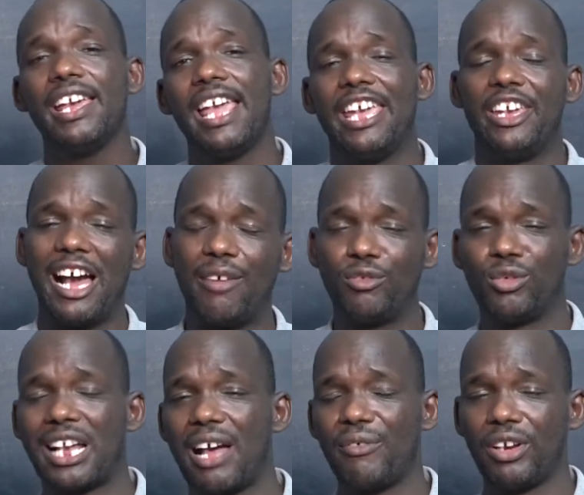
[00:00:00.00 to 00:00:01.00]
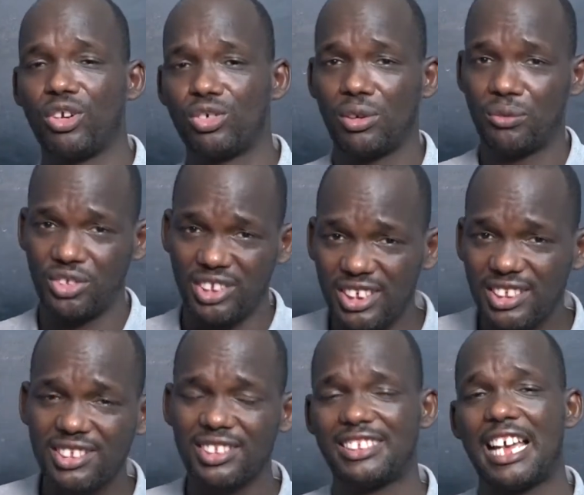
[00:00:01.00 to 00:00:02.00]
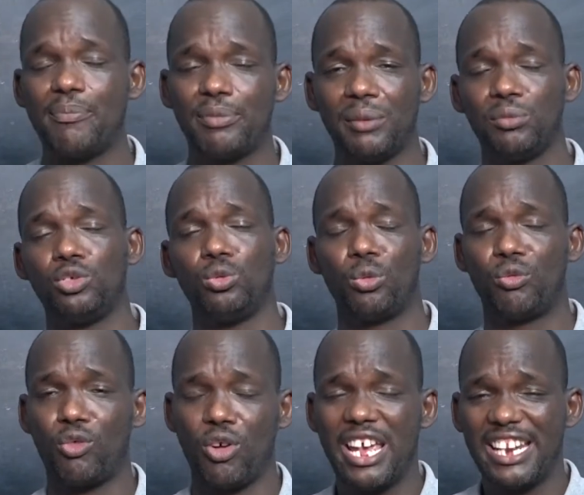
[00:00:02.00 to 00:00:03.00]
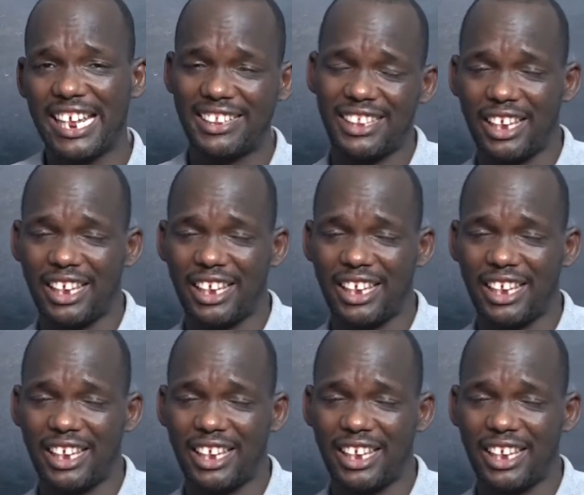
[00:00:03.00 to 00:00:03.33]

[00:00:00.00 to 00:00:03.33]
You have to cover a lot of things. Sometimes there's